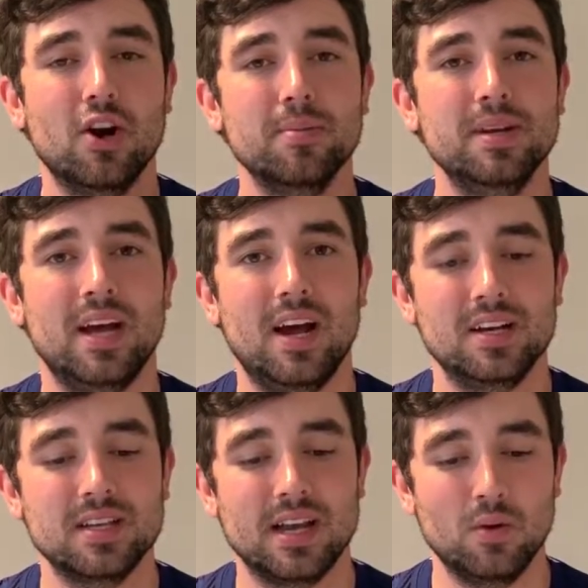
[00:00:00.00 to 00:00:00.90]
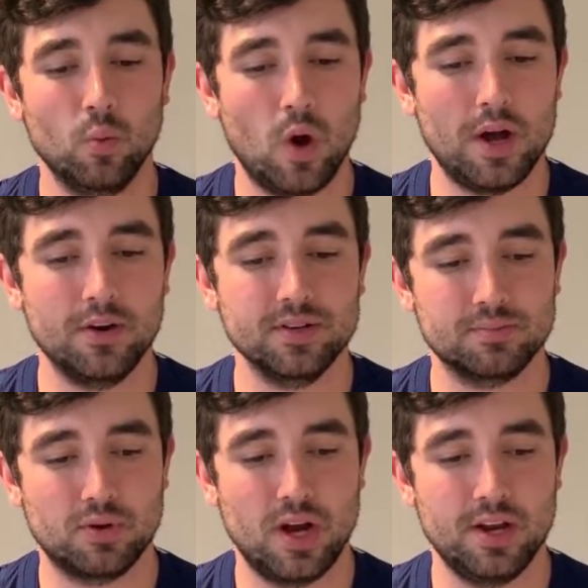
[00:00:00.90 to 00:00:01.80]
carbon dioxide and water as
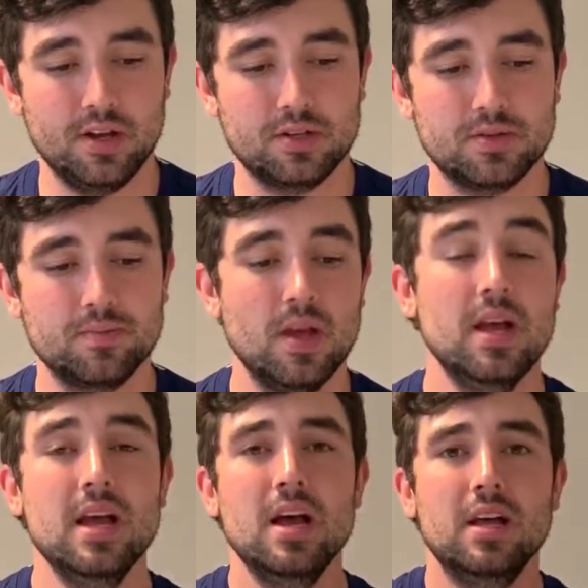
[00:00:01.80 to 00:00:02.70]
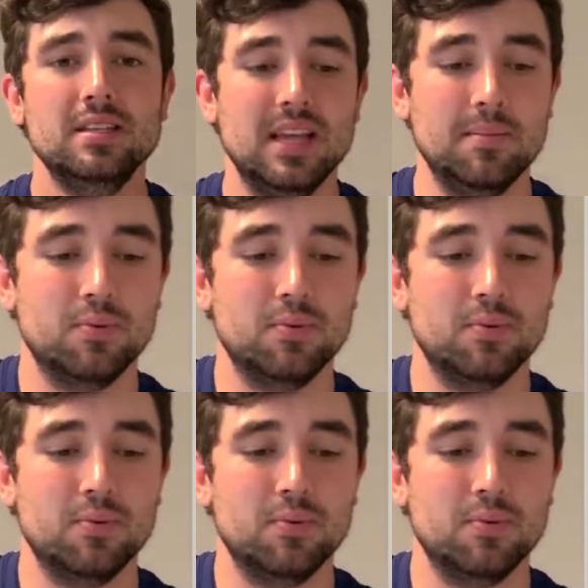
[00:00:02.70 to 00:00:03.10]
products. Same